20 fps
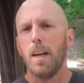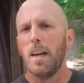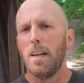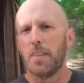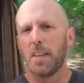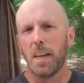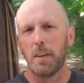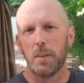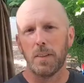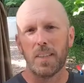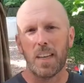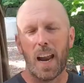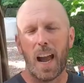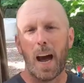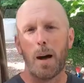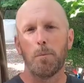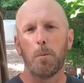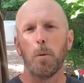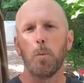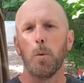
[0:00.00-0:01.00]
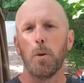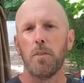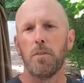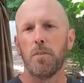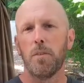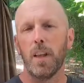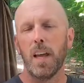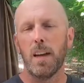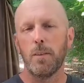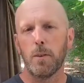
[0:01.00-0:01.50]
to give us that apple wood
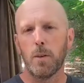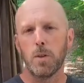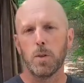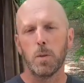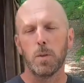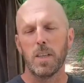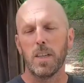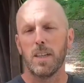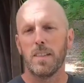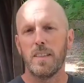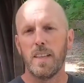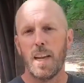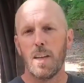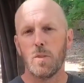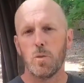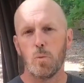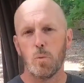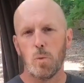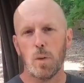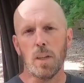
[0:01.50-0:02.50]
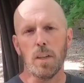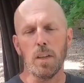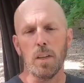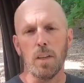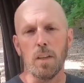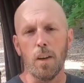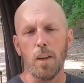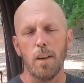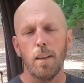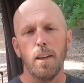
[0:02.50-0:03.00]
flavor, so it's going to taste really
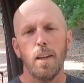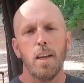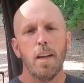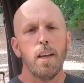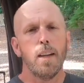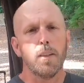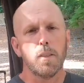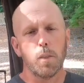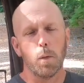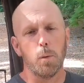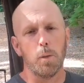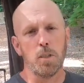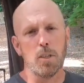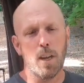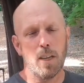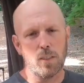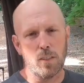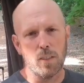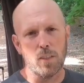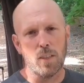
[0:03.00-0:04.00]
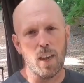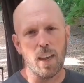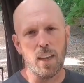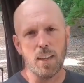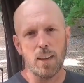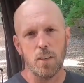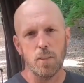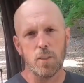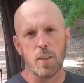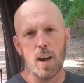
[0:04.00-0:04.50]
good. So in just a
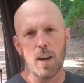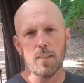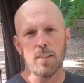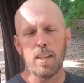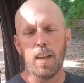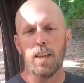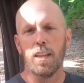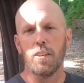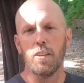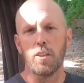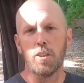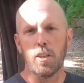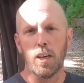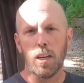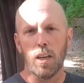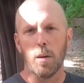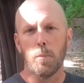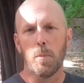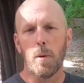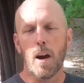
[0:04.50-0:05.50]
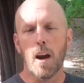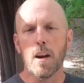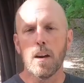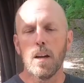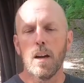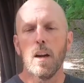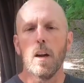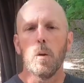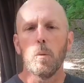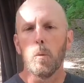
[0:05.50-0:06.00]
second, I'll start taking the chicken apart.
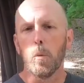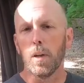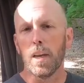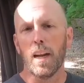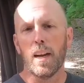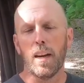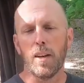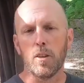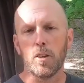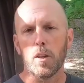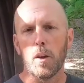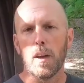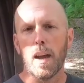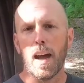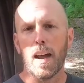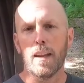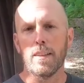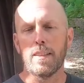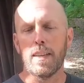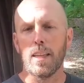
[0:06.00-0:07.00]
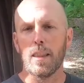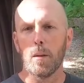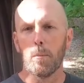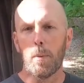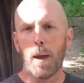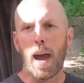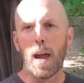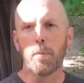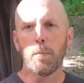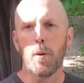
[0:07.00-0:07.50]
We'll get in and show you how to take the
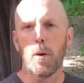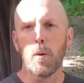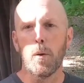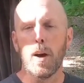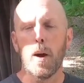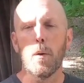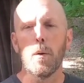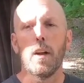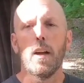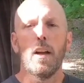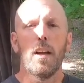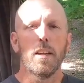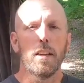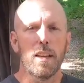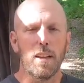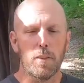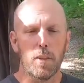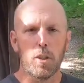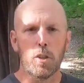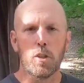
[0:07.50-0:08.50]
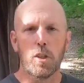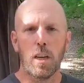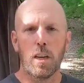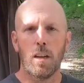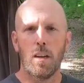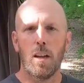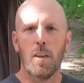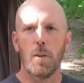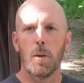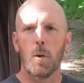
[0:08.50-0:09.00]
backbone out, get this
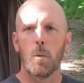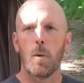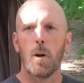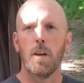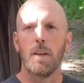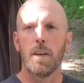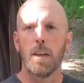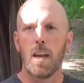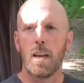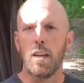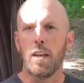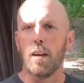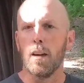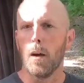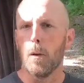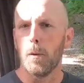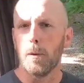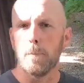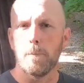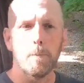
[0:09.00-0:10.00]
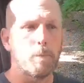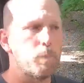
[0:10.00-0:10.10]
chicken on the grill, and get you going.